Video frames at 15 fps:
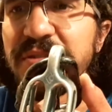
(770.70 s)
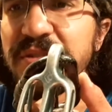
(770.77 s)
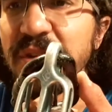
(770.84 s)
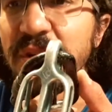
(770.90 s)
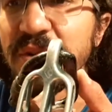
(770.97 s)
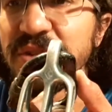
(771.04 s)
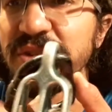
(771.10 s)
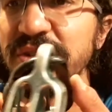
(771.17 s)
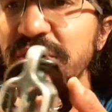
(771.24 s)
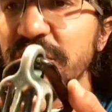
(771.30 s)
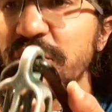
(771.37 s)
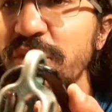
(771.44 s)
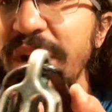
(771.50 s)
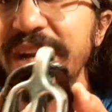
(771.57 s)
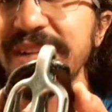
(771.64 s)
So this is a
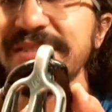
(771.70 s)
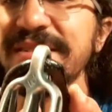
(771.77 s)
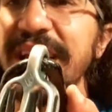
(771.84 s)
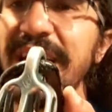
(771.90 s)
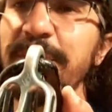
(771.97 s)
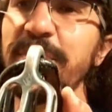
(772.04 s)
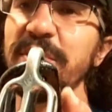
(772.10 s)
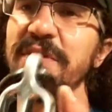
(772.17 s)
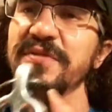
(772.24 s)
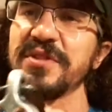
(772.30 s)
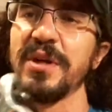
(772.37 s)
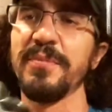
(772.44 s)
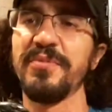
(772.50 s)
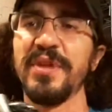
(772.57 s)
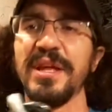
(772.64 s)
great example of
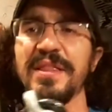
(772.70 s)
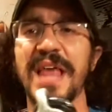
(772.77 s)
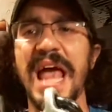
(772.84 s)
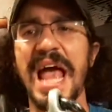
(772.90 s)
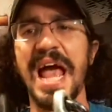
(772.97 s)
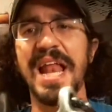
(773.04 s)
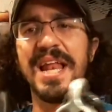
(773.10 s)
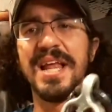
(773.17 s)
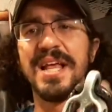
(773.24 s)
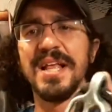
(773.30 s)
something that